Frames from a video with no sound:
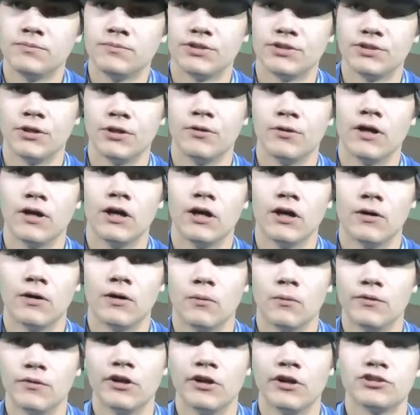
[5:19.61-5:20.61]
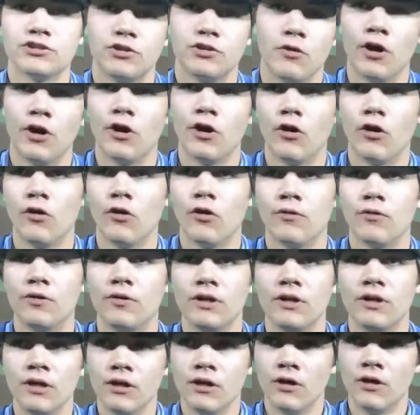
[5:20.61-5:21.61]
So when those runner on,
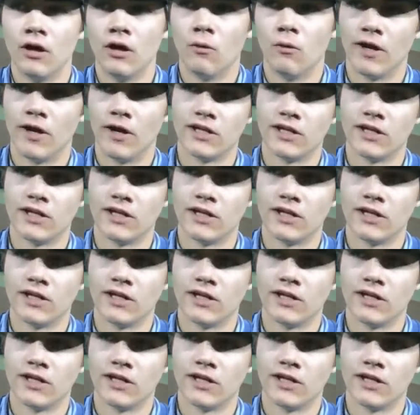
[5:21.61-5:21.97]
when